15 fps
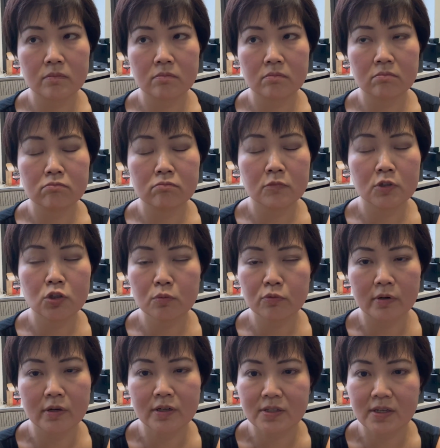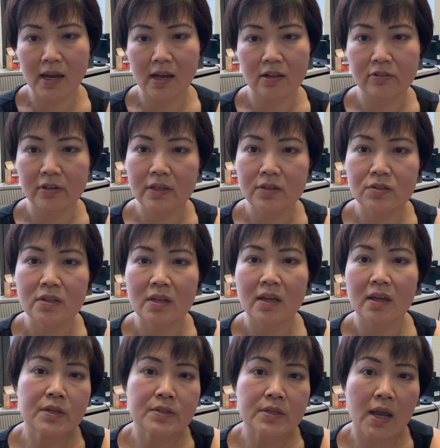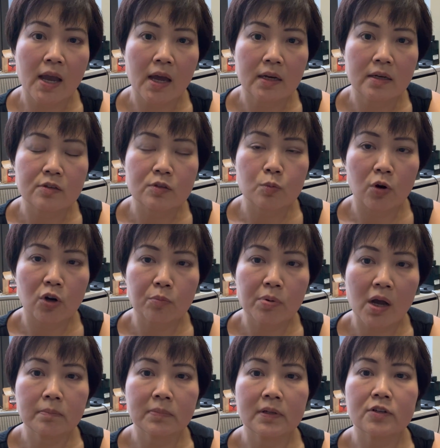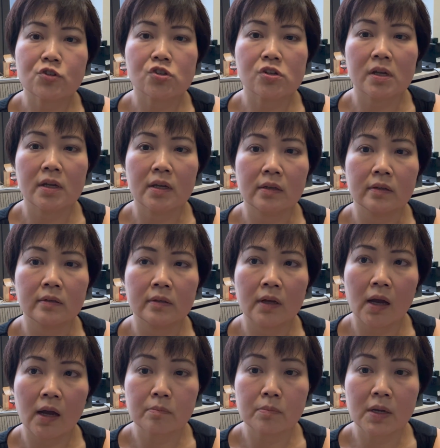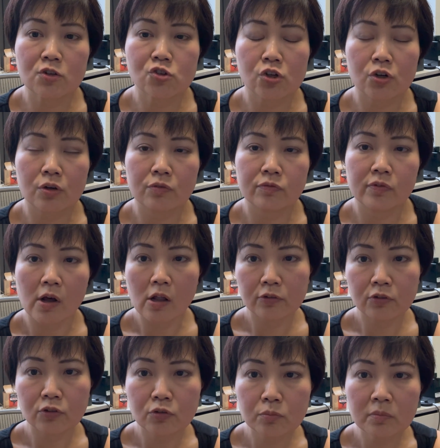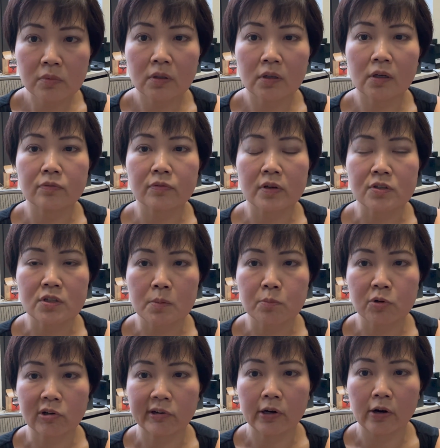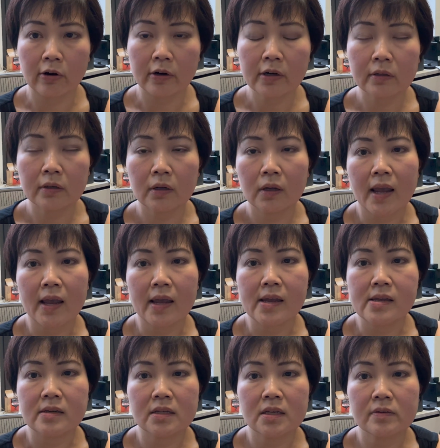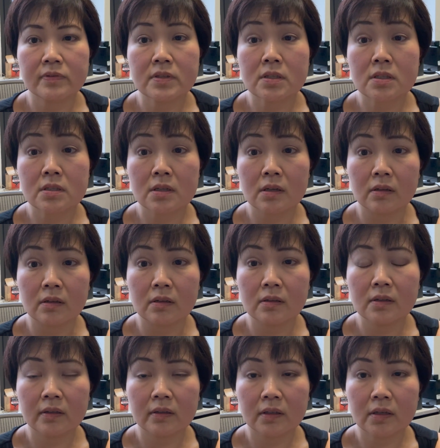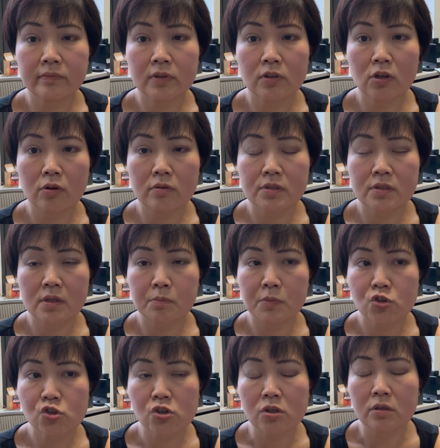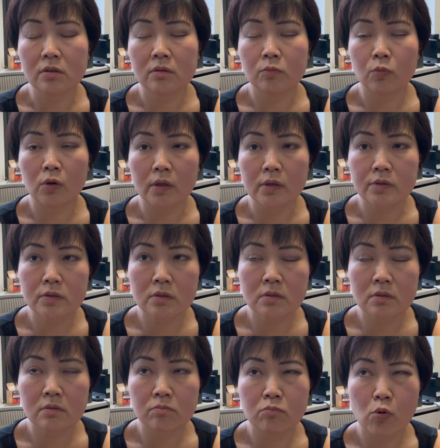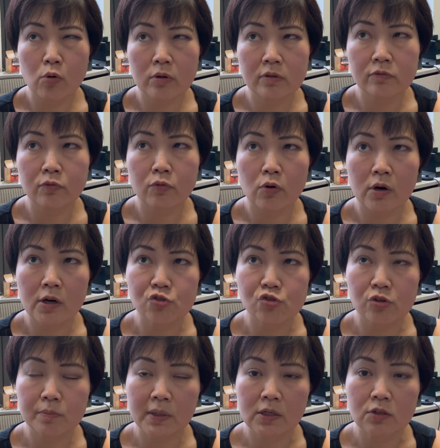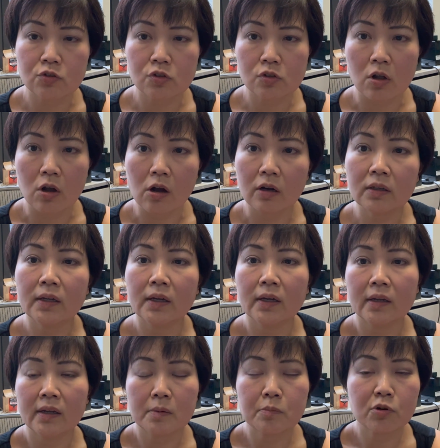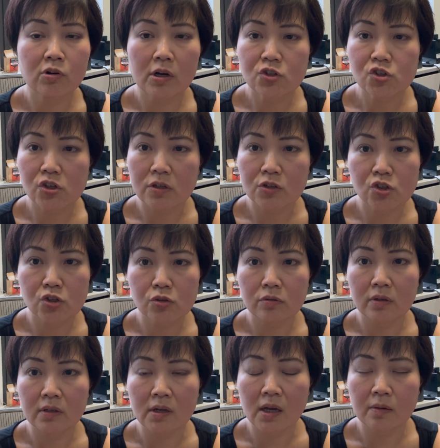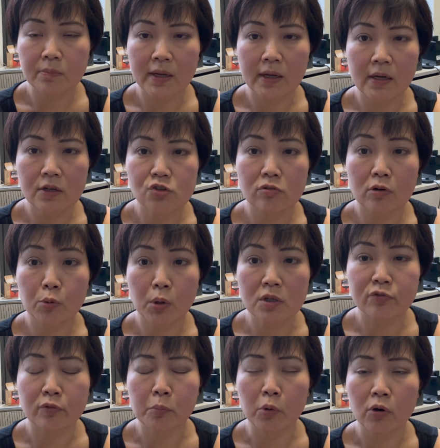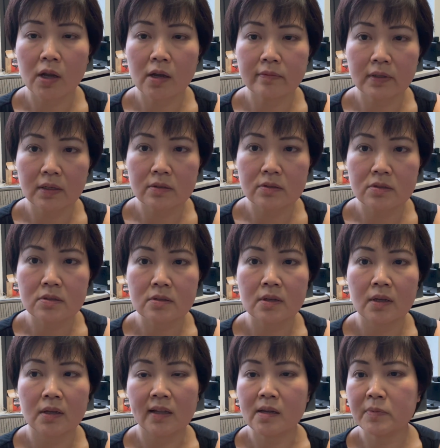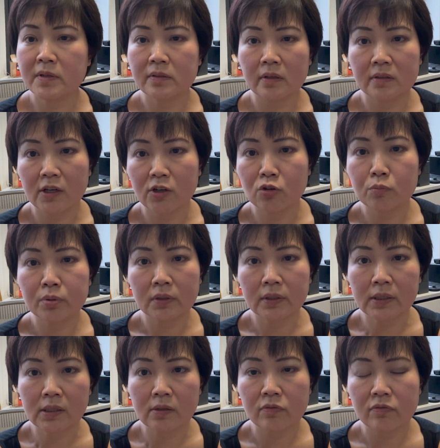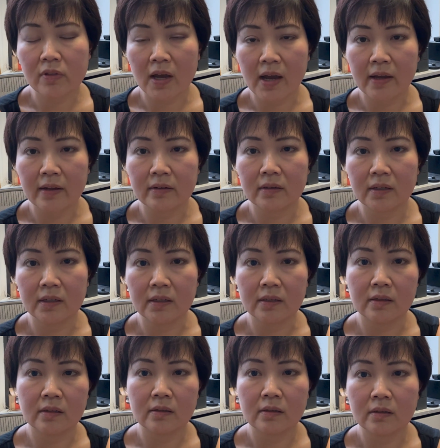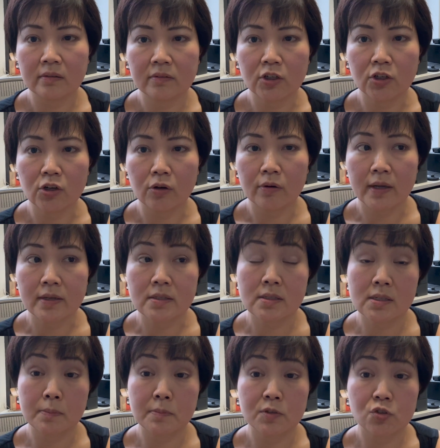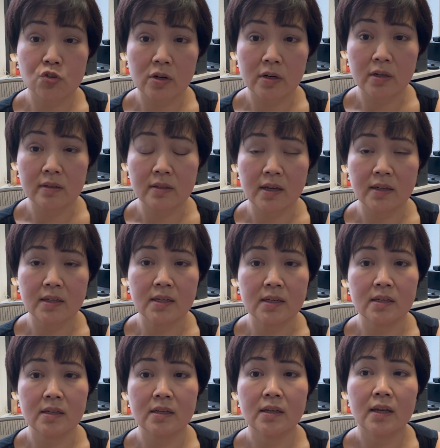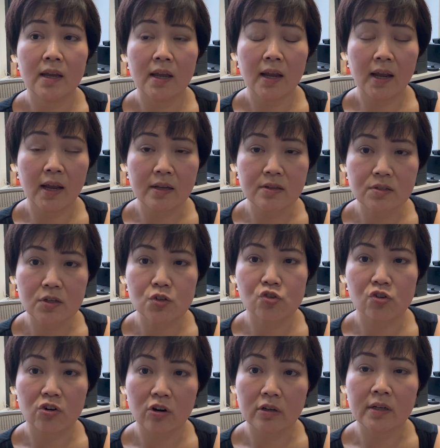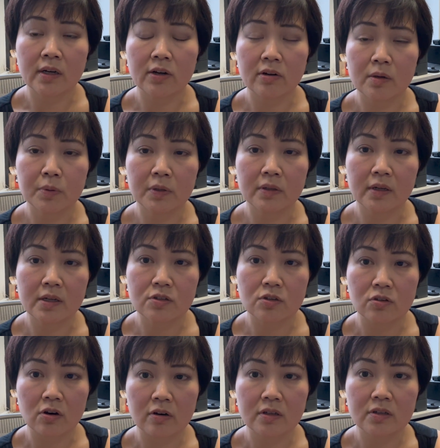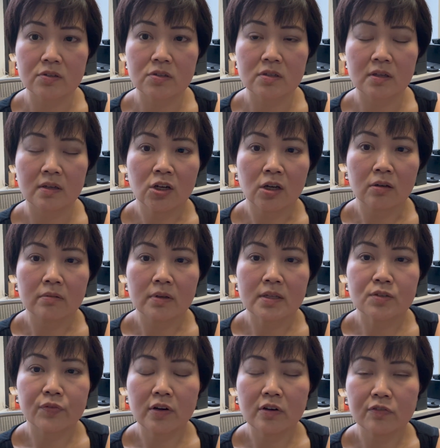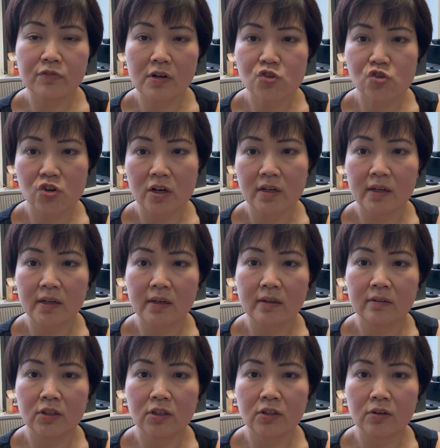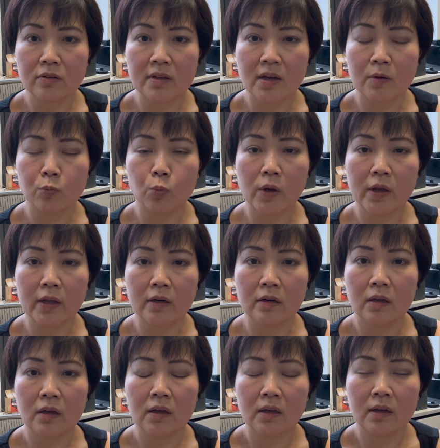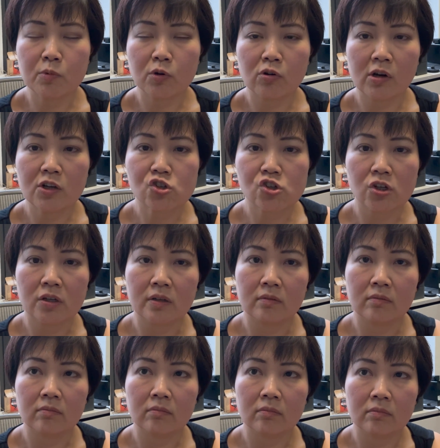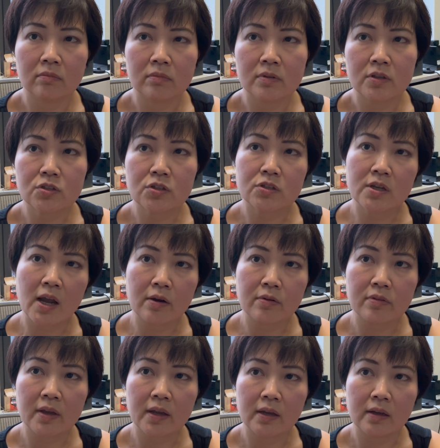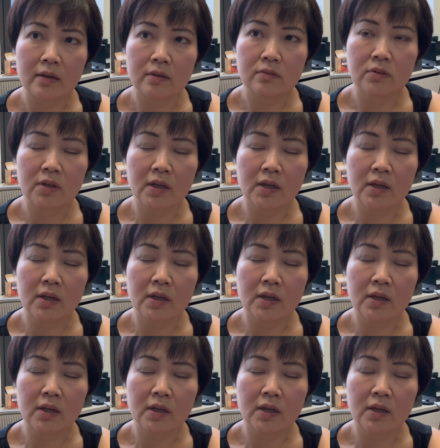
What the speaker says: numerous galleries. He's had his work published in a major volume of contemporary art. And even still, even though the submission was more than 400 pages long, immigration issued a 9-page request for more evidence, claiming that they don't believe that he, has demonstrated that he has extraordinary ability as an artist. It's very frustrating, that when immigration, this is how they